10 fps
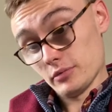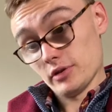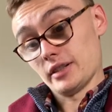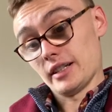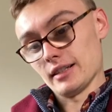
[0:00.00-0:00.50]

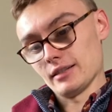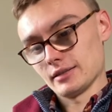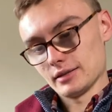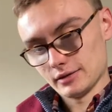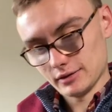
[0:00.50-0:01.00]
Bloody
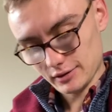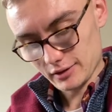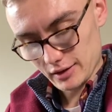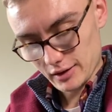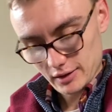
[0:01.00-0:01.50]
hell.
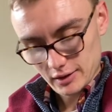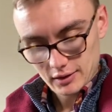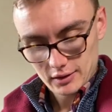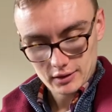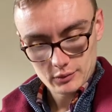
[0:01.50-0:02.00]

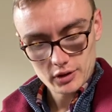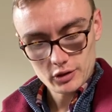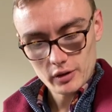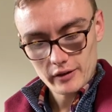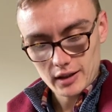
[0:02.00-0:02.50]

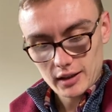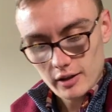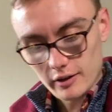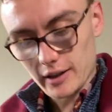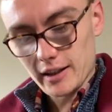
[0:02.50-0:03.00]
Which way?
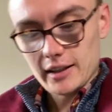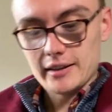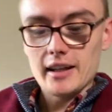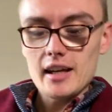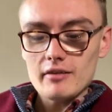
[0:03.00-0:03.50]
Oh,
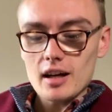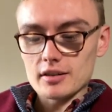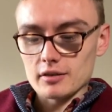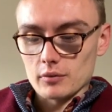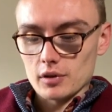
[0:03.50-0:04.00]
dear
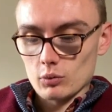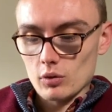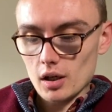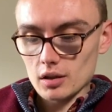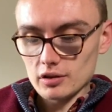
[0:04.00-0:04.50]
Adam,
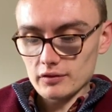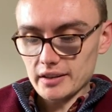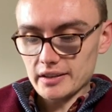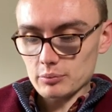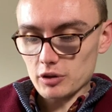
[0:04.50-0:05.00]
what a
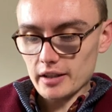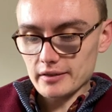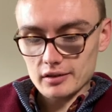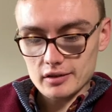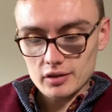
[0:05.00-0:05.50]
lovely
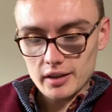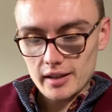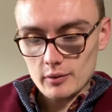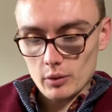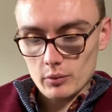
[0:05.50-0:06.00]
surprise on
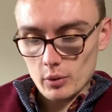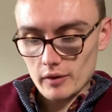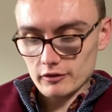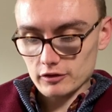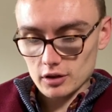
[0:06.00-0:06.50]
Sunday when we
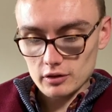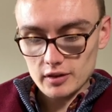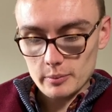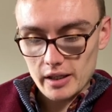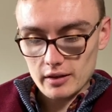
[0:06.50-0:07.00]
went for a
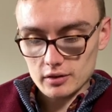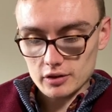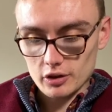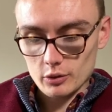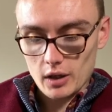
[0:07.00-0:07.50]
lovely meal
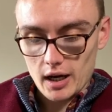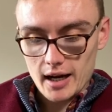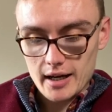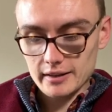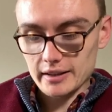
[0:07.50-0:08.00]
to
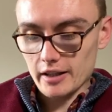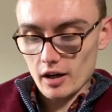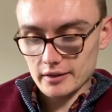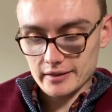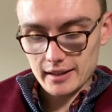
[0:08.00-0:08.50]
Highley
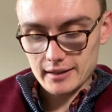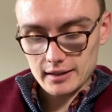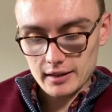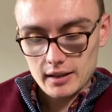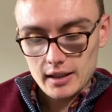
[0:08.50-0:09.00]
Garden
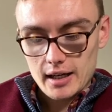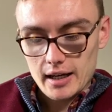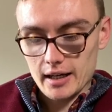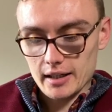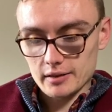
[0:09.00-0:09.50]
Centre,
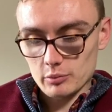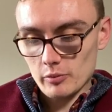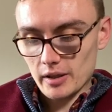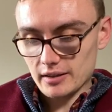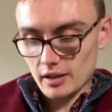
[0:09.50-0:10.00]
and
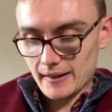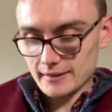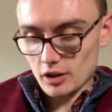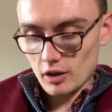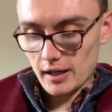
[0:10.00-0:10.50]
Mum and
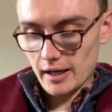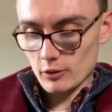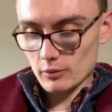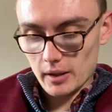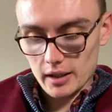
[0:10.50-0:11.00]
Dad got
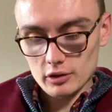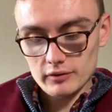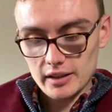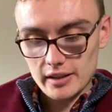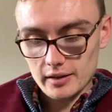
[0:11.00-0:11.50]
out my
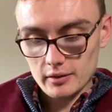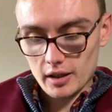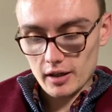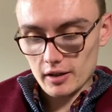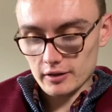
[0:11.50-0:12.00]
lovely
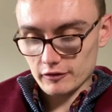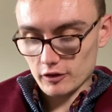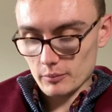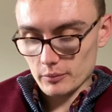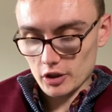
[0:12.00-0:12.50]
card
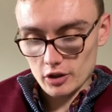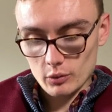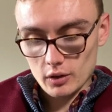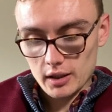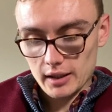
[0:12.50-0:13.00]
from
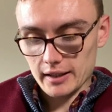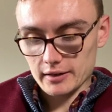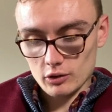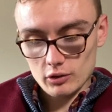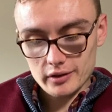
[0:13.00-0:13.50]
you
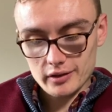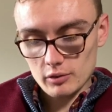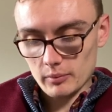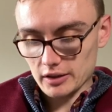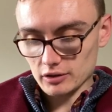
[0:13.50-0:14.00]
and
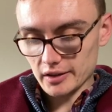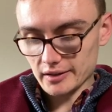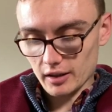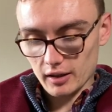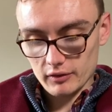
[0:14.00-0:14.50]
also my
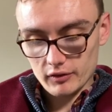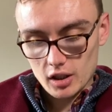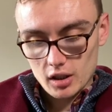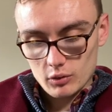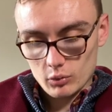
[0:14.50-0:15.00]
great scarf,
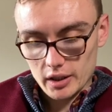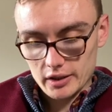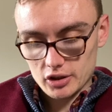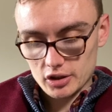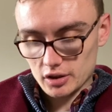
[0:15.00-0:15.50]

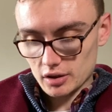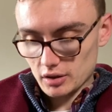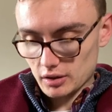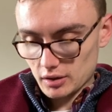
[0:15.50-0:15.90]
which